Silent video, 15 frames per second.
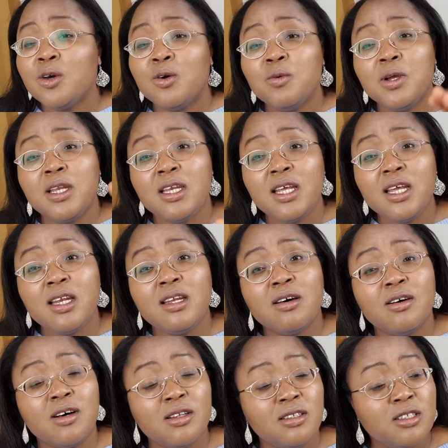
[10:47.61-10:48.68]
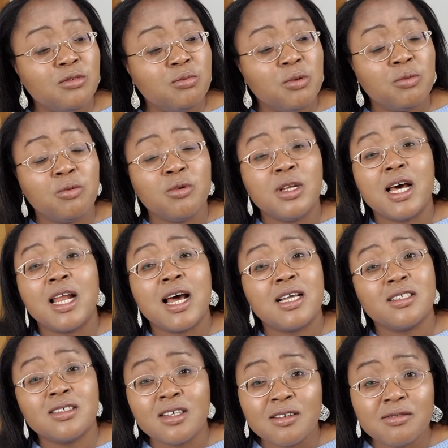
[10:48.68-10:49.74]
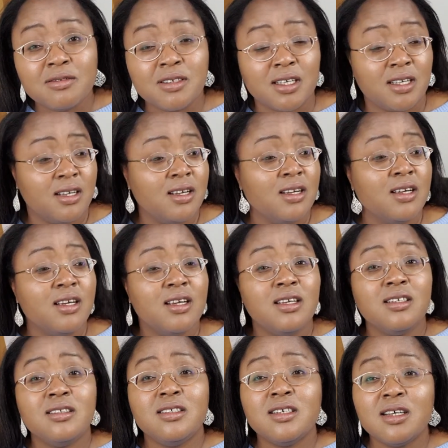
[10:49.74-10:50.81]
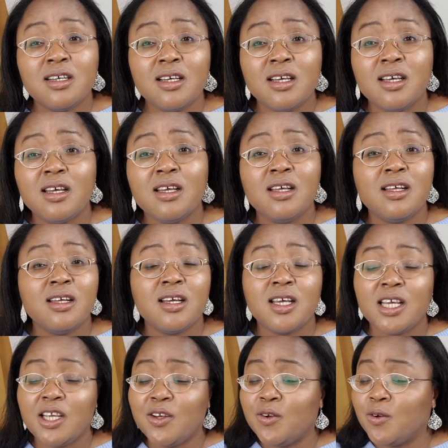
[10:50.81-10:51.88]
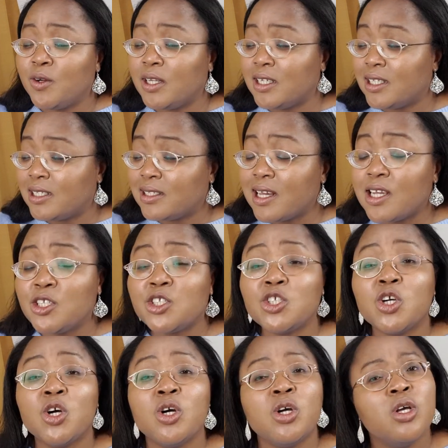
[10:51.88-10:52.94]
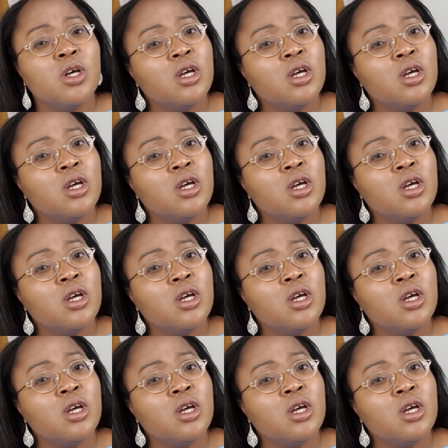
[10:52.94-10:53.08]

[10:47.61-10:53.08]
We need all these people that are suffering in jail, you know, in detention.